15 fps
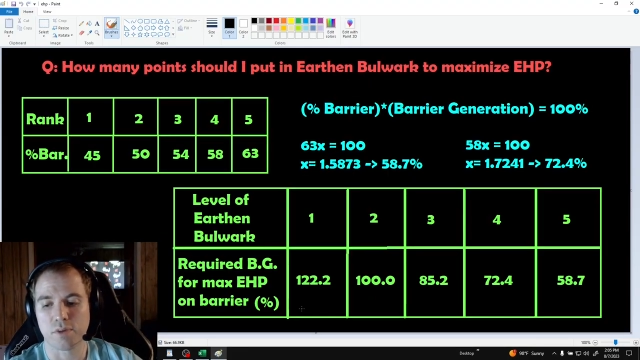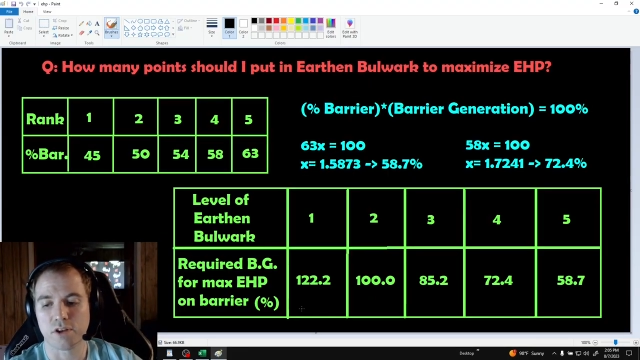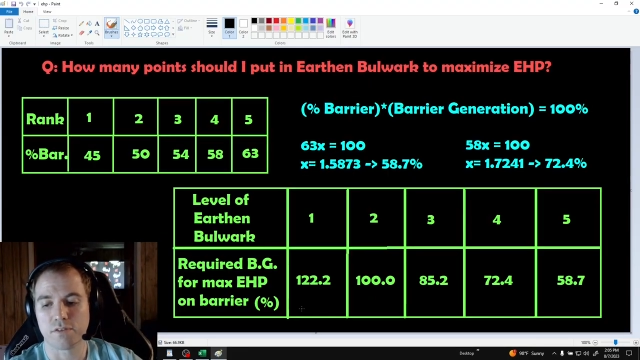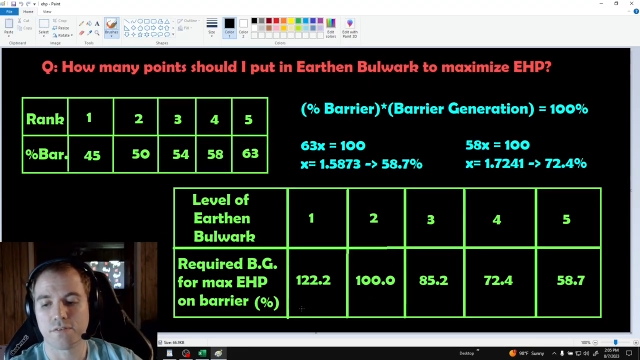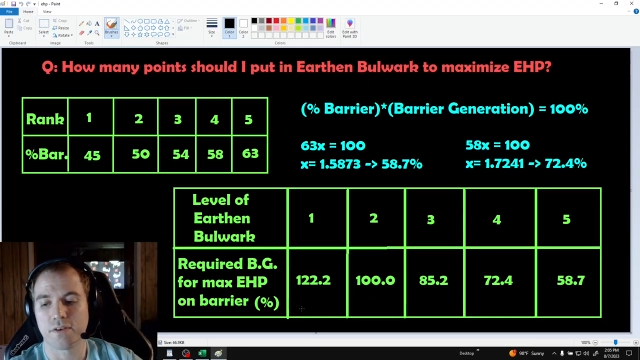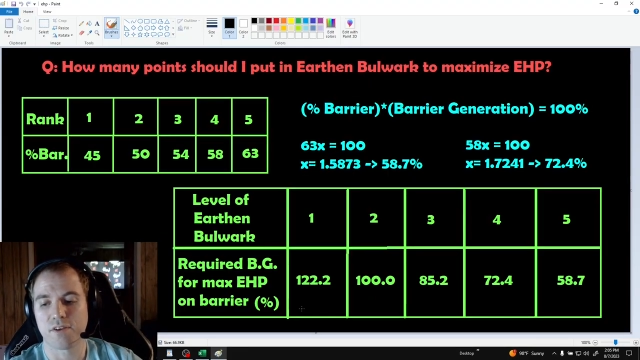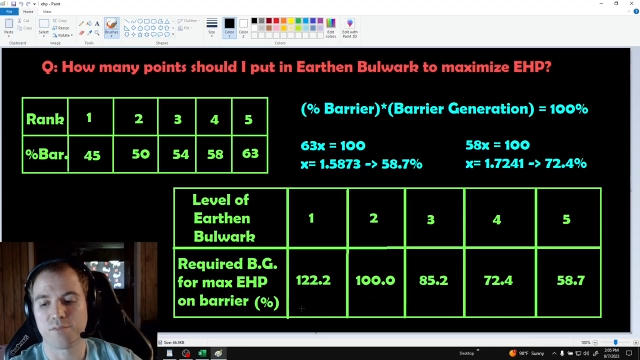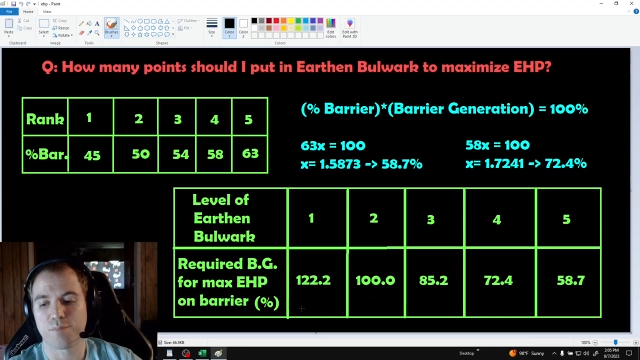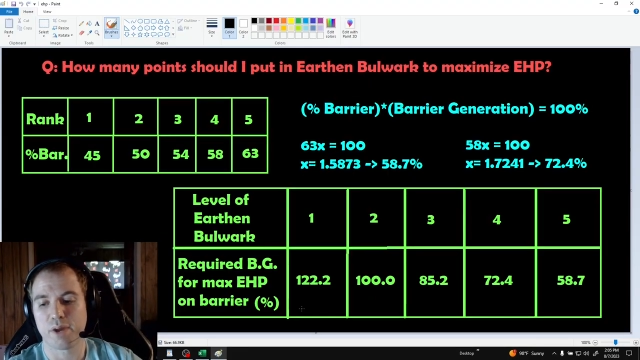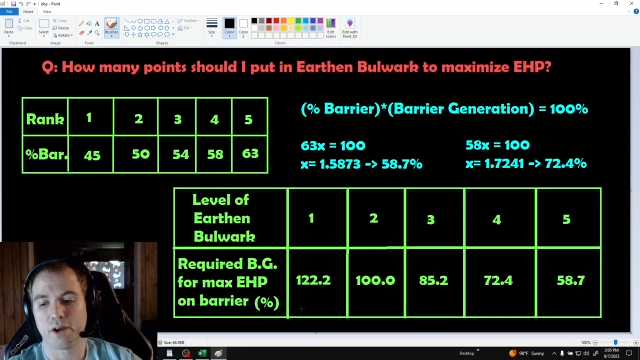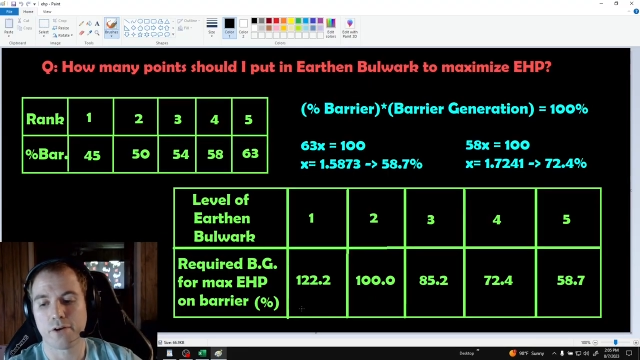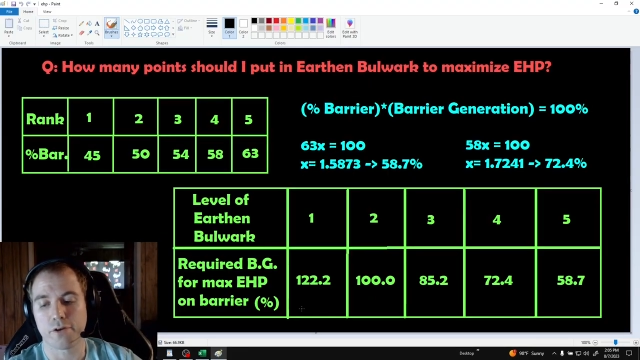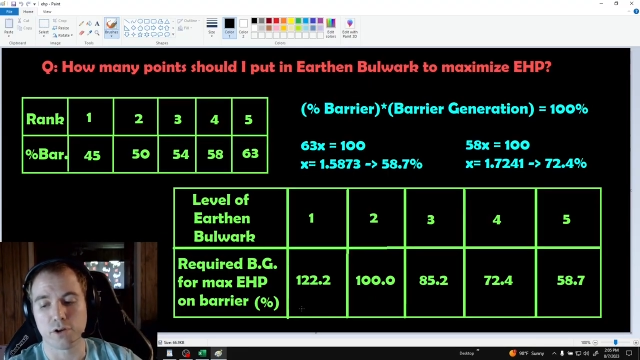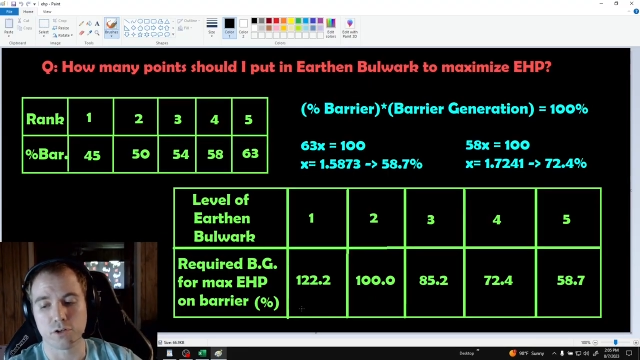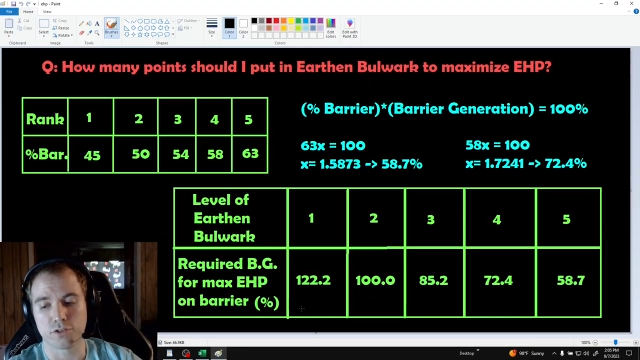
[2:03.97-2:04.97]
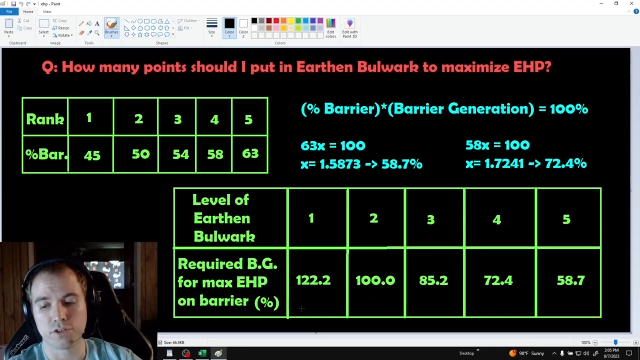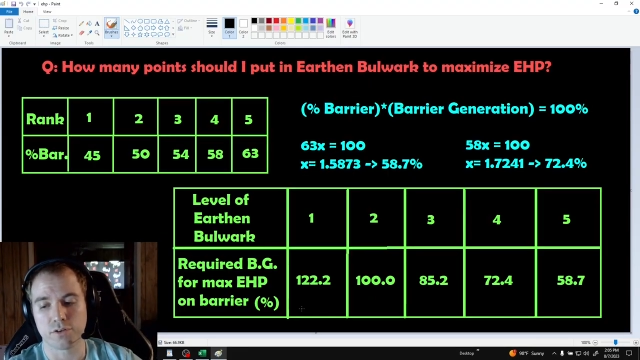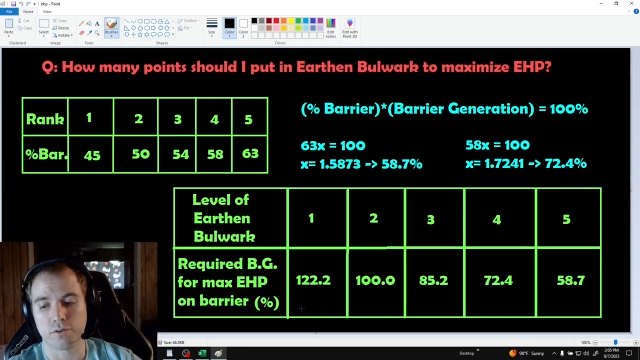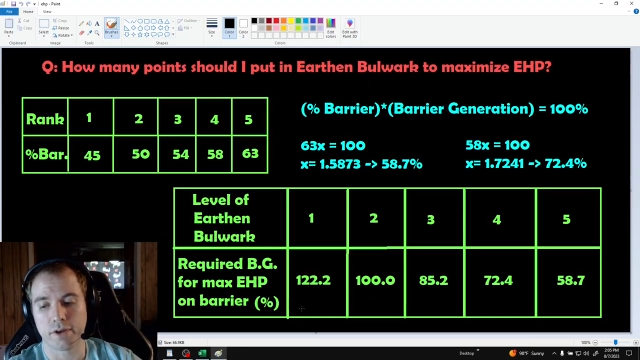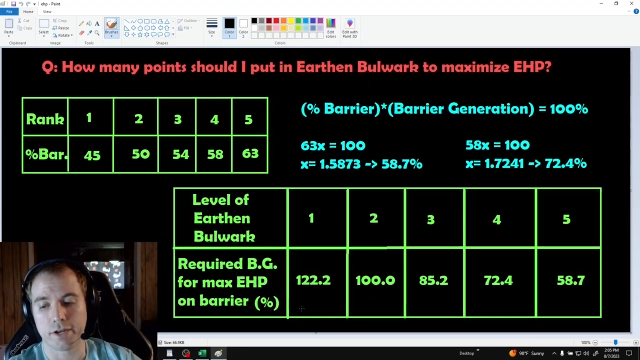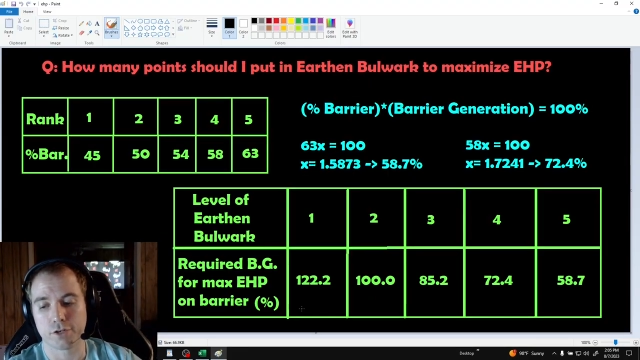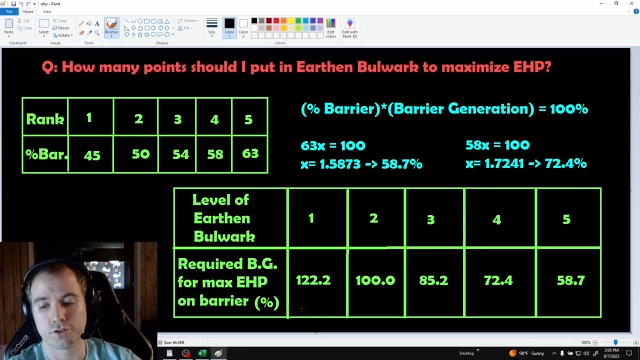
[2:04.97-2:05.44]
benefit of barrier
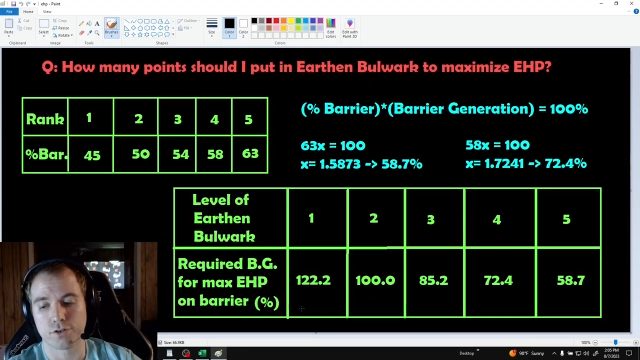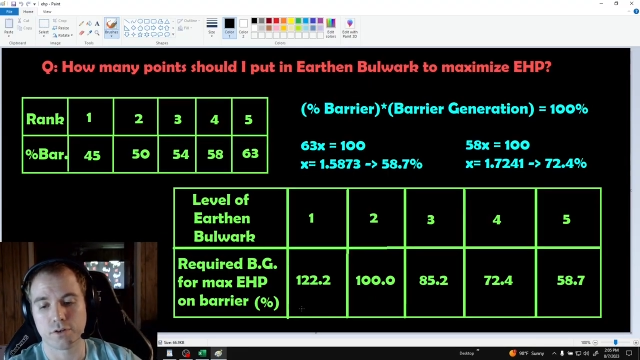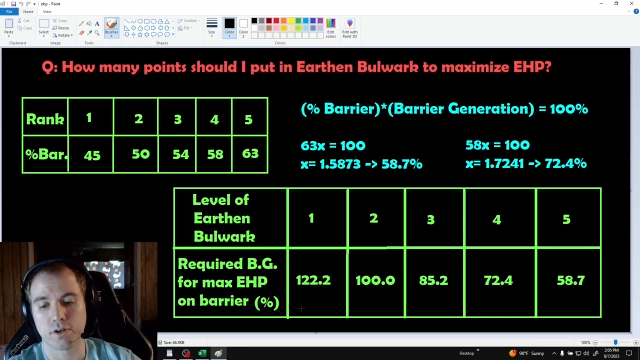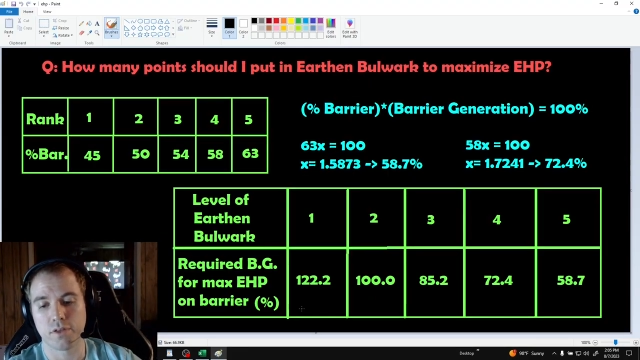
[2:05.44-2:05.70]
generation